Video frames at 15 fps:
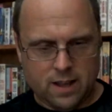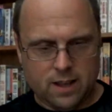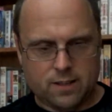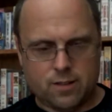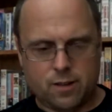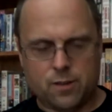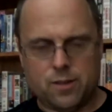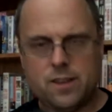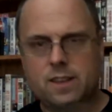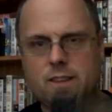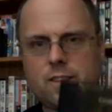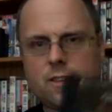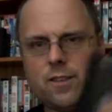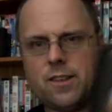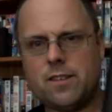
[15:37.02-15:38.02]
so
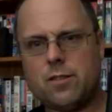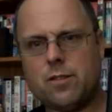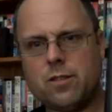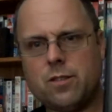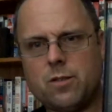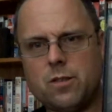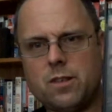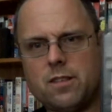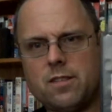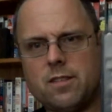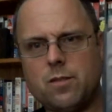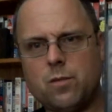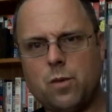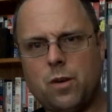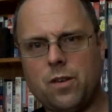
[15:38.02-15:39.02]
this
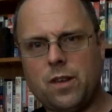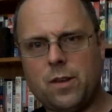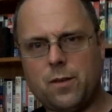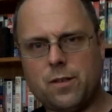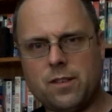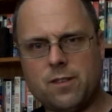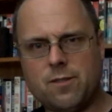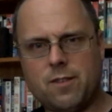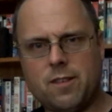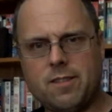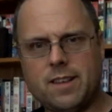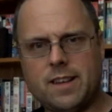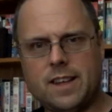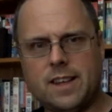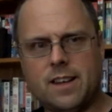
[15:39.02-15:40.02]
is one that was a
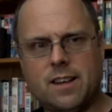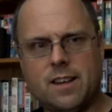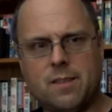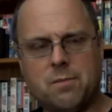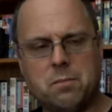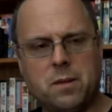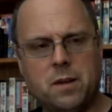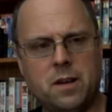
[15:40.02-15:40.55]
very